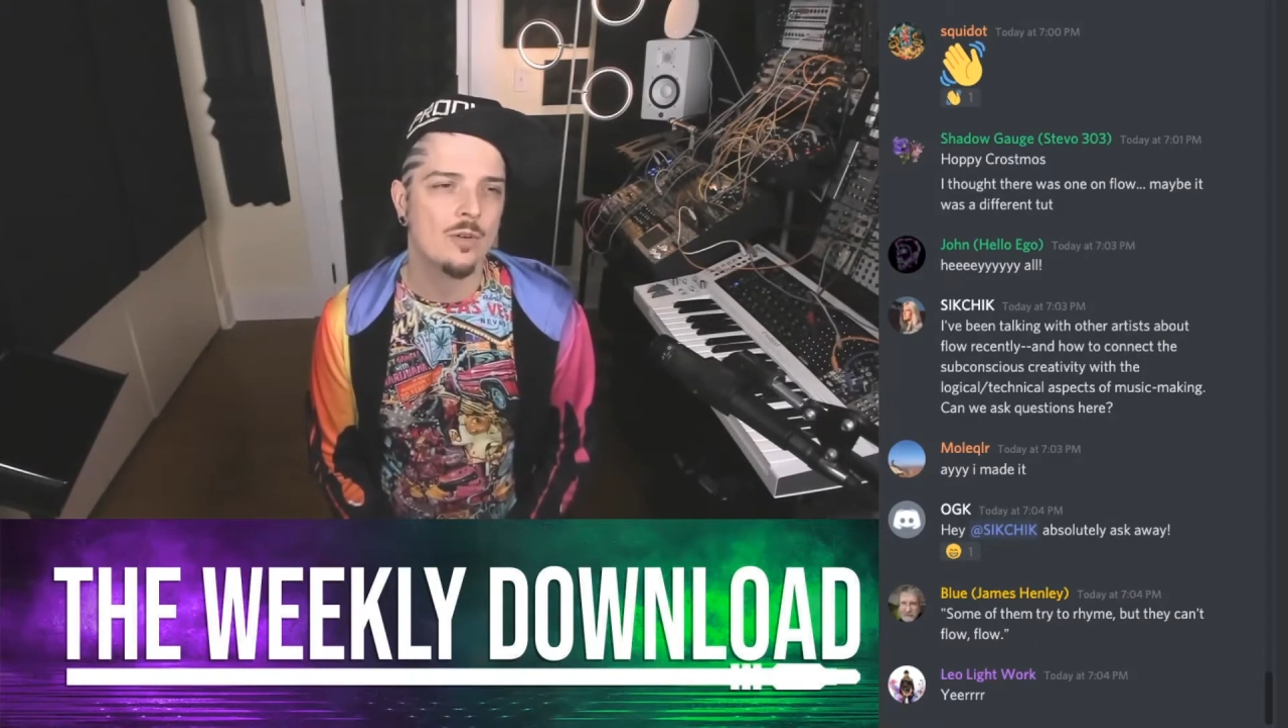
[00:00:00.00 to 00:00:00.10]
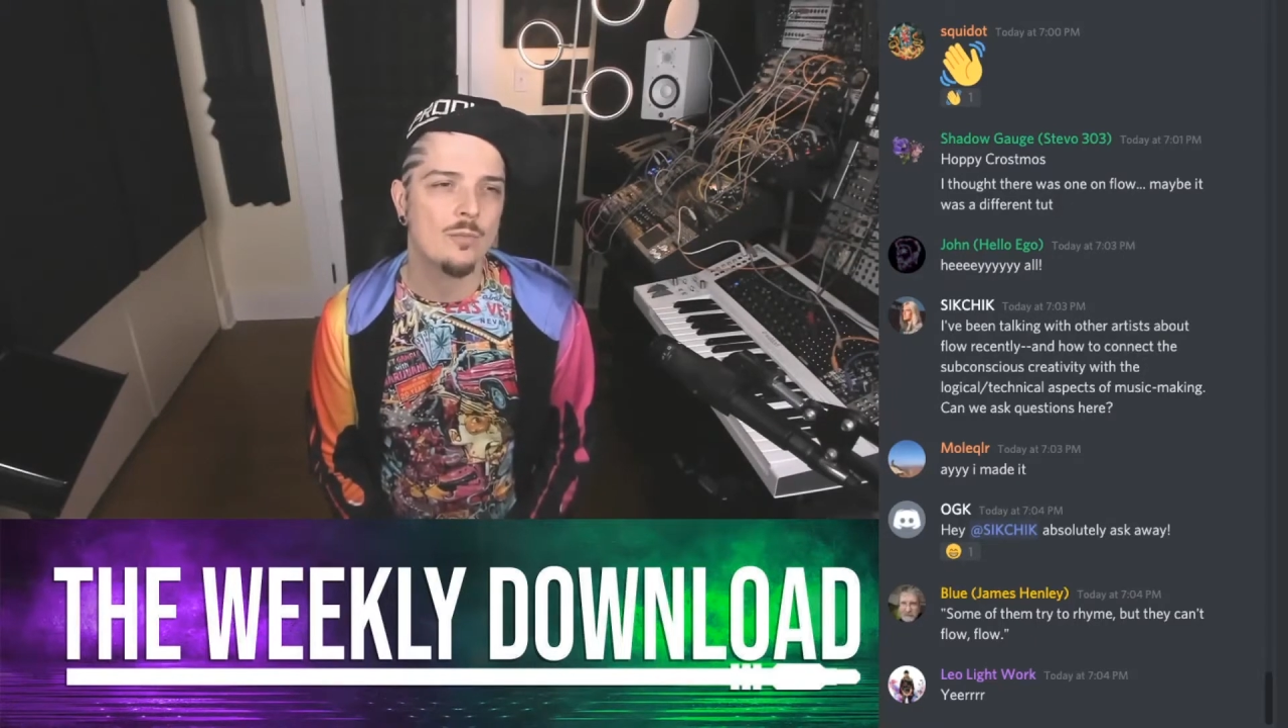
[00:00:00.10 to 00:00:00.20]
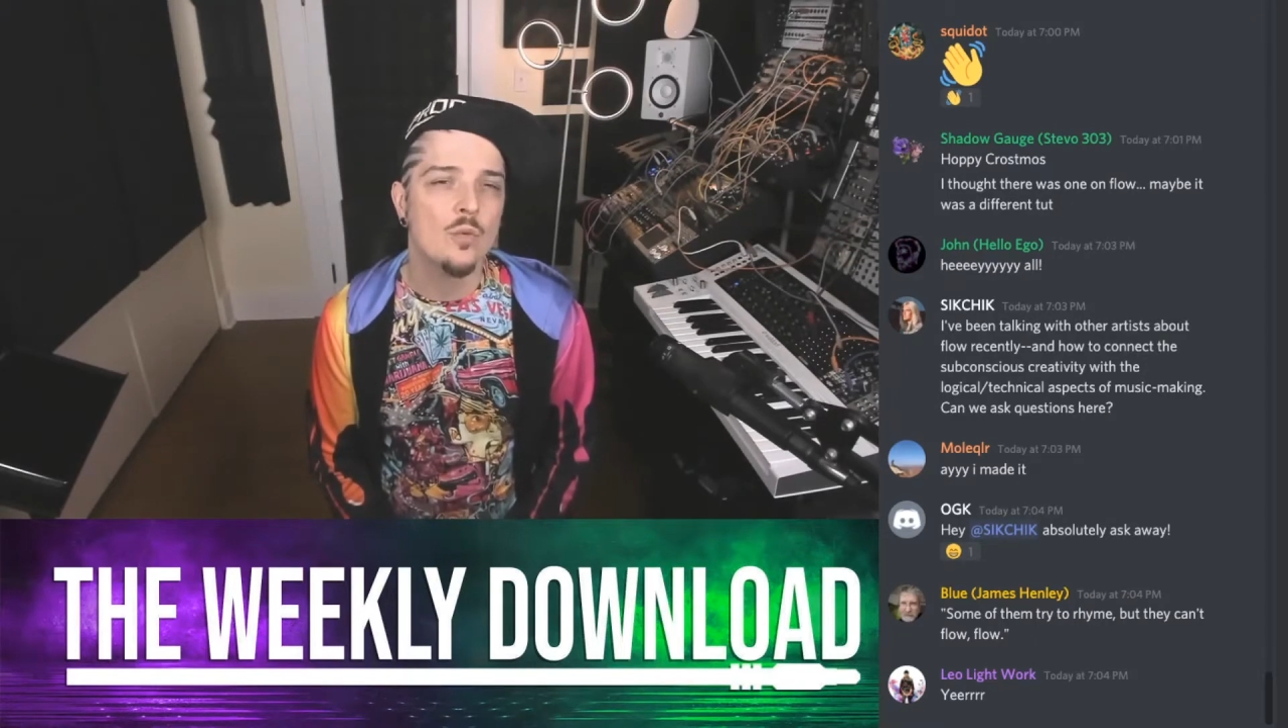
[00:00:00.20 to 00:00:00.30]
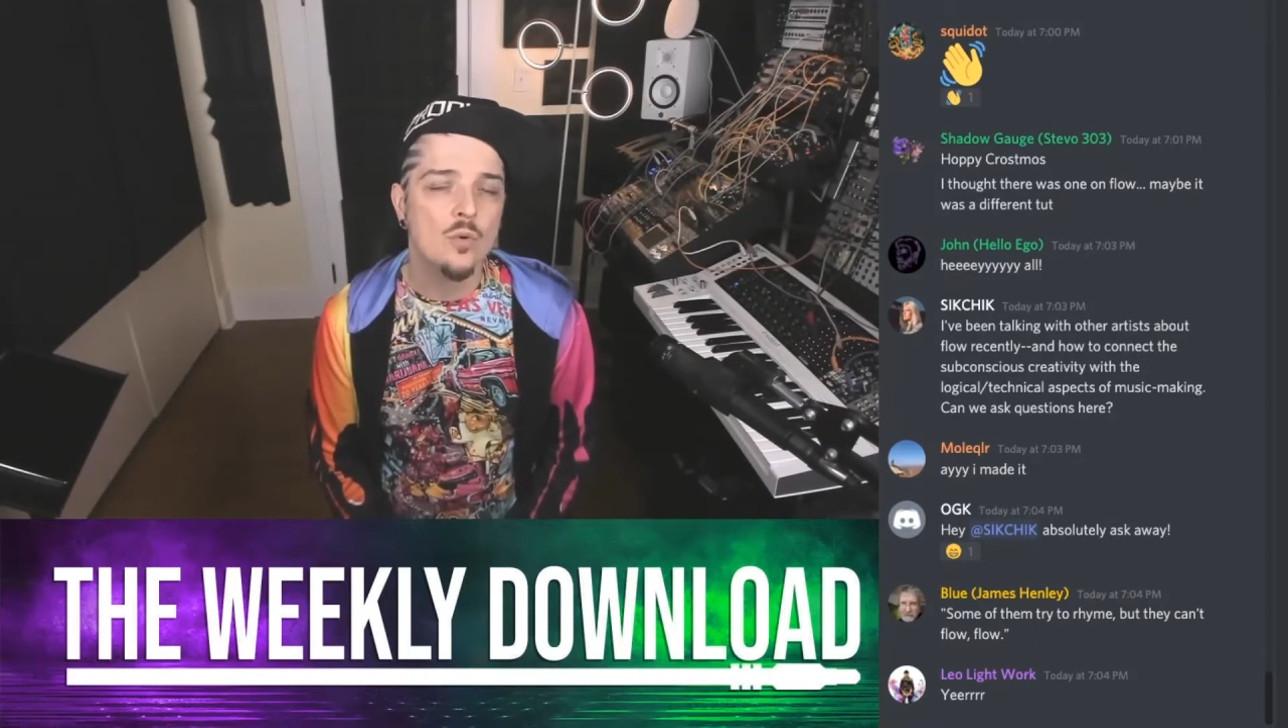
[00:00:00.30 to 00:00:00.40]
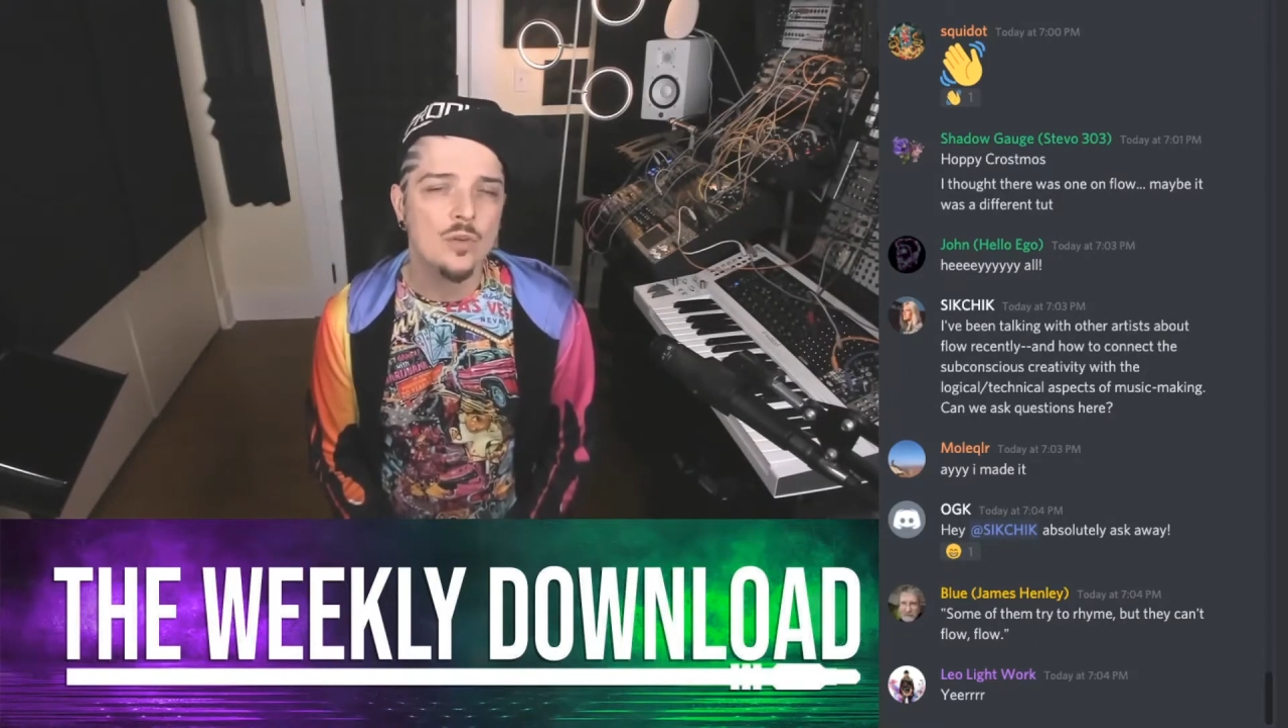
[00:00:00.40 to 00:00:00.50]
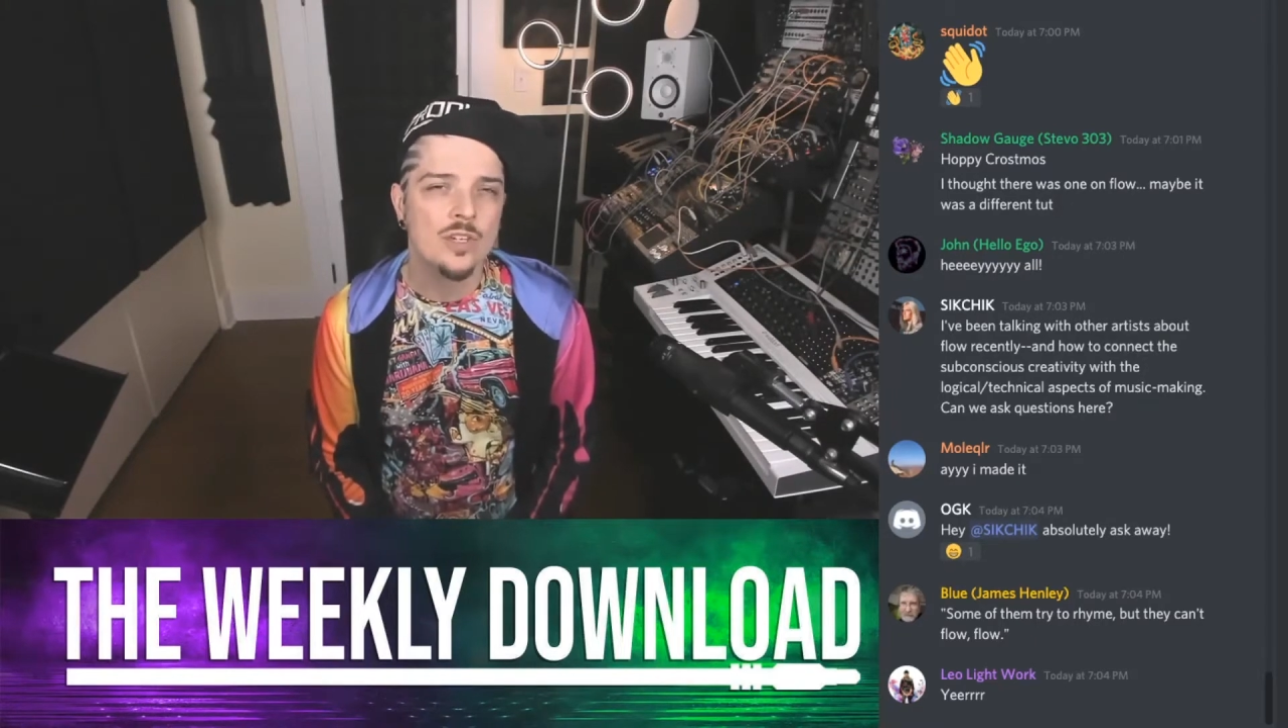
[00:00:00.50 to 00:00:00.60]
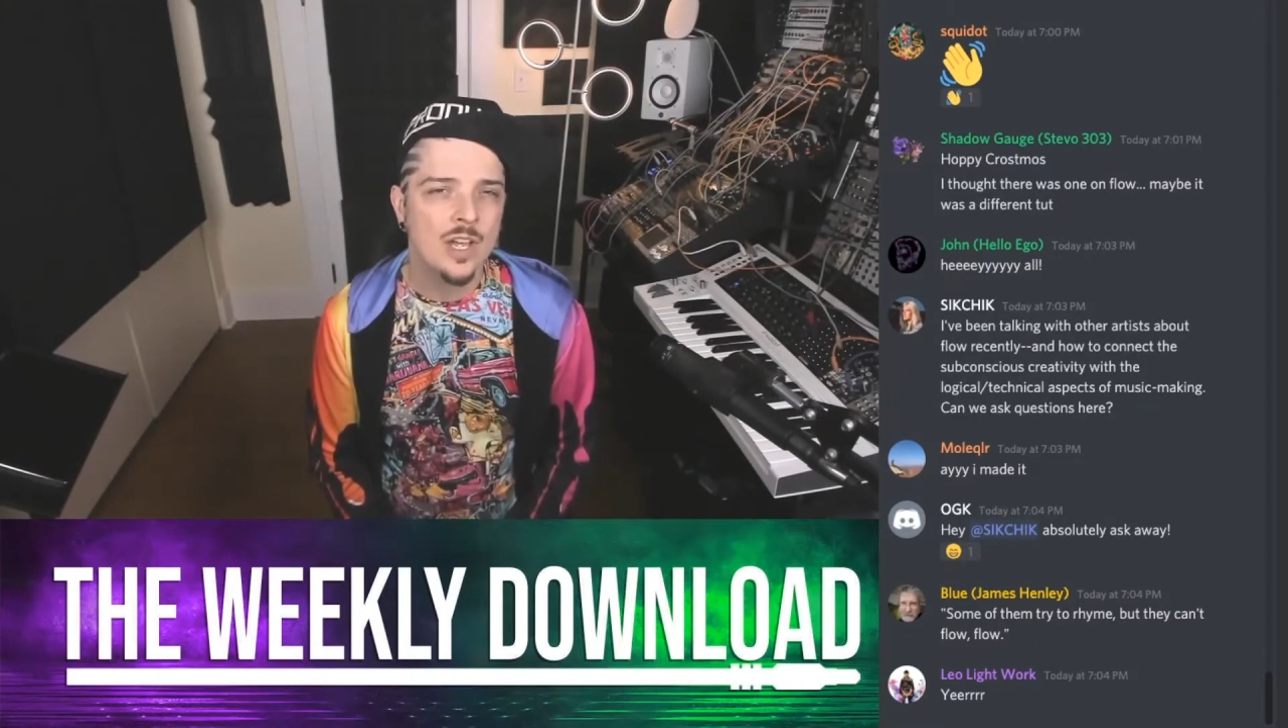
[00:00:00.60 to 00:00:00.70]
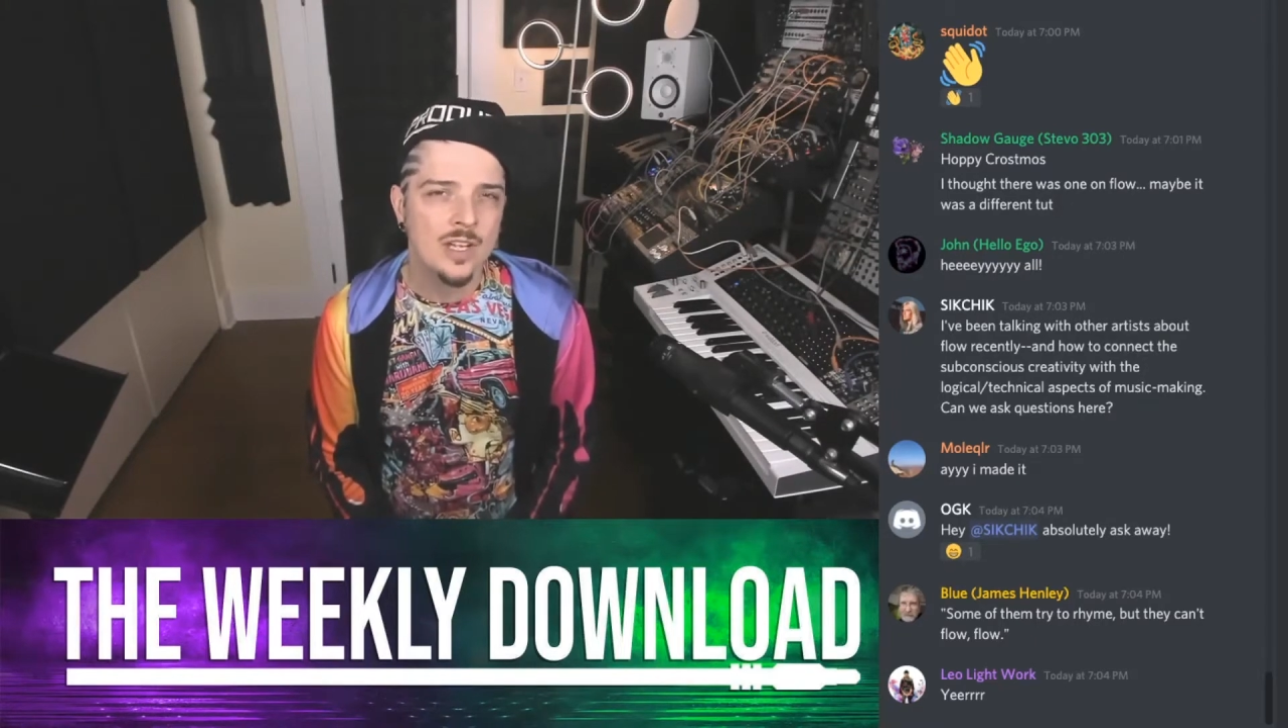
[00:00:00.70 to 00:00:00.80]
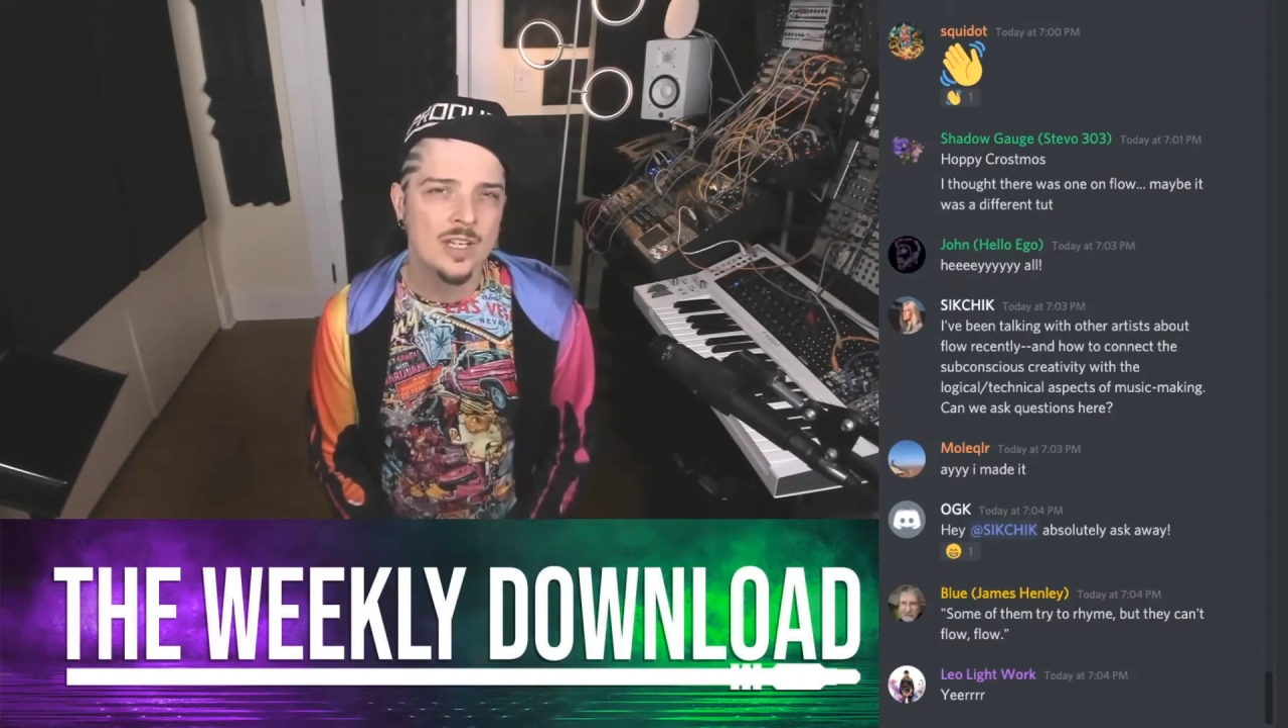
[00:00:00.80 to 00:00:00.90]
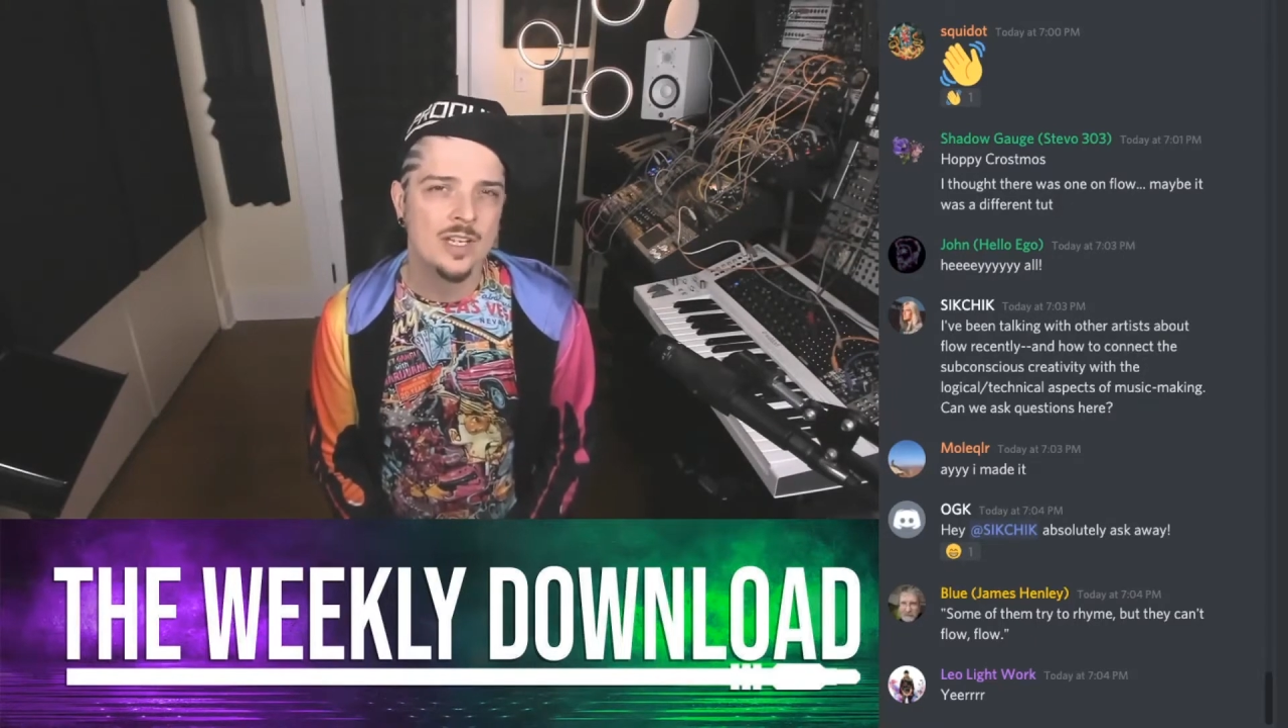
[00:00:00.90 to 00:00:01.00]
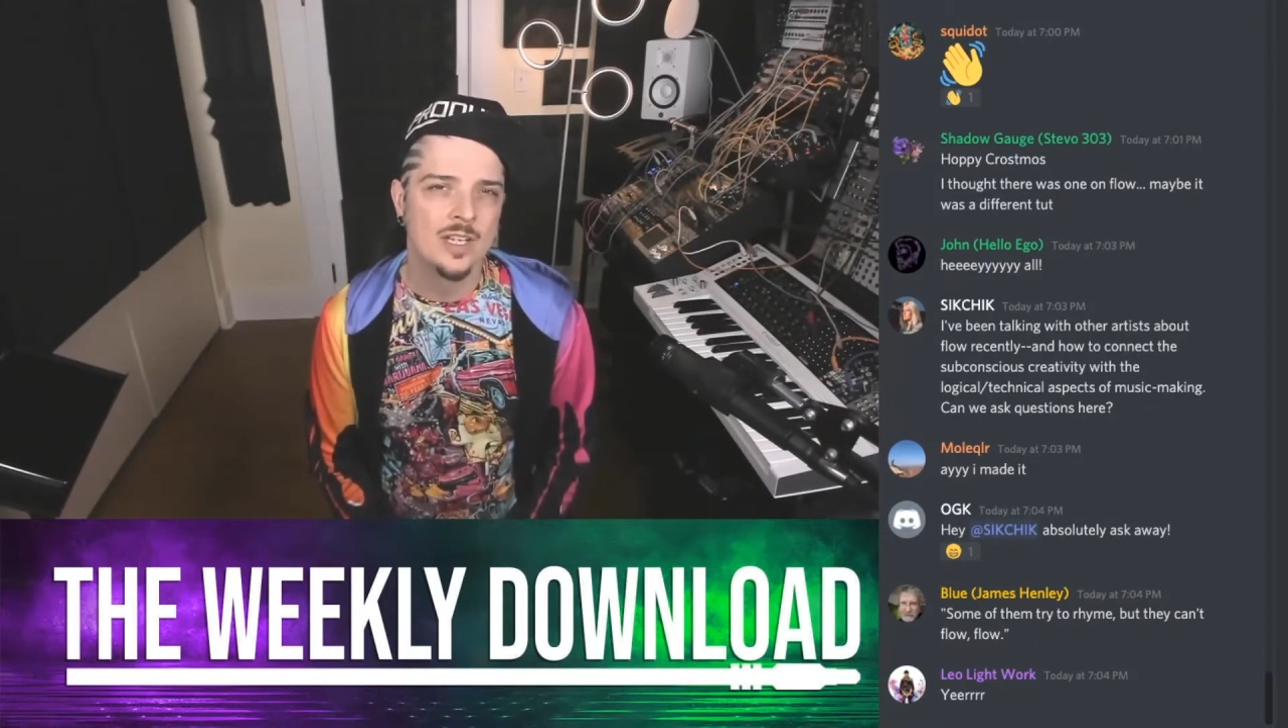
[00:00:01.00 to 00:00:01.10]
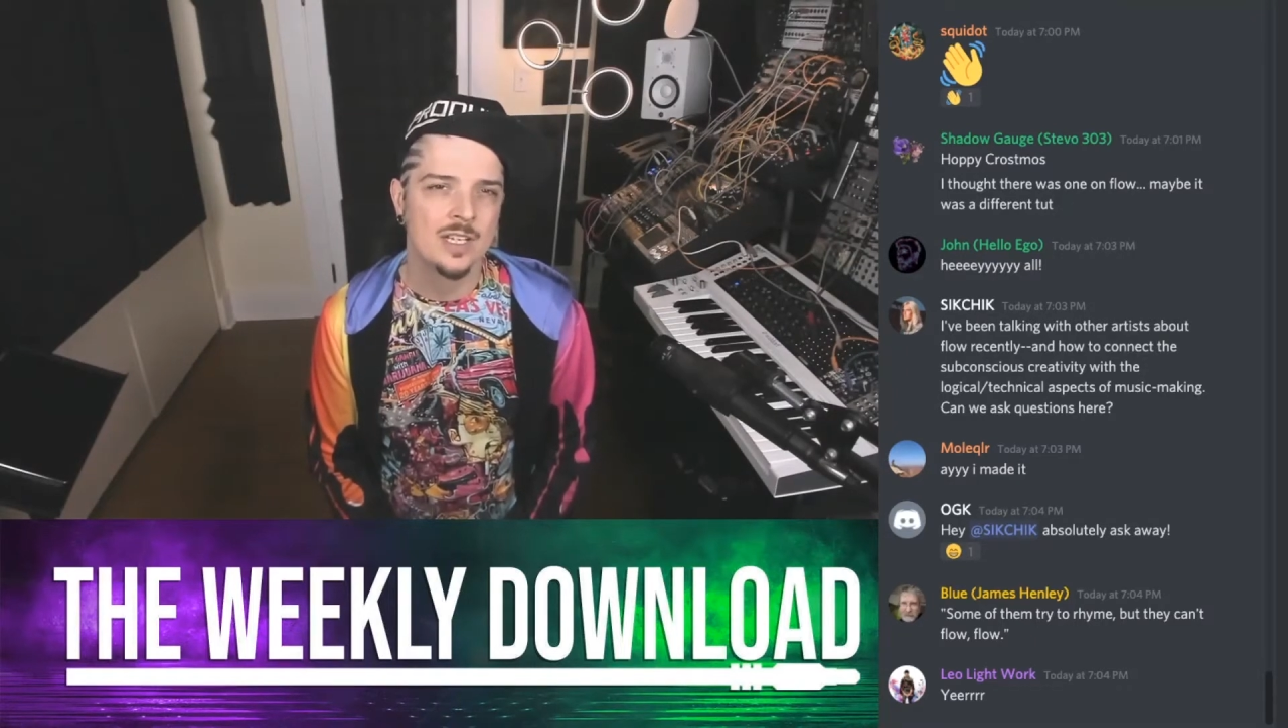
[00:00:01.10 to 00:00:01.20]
or Mu Nian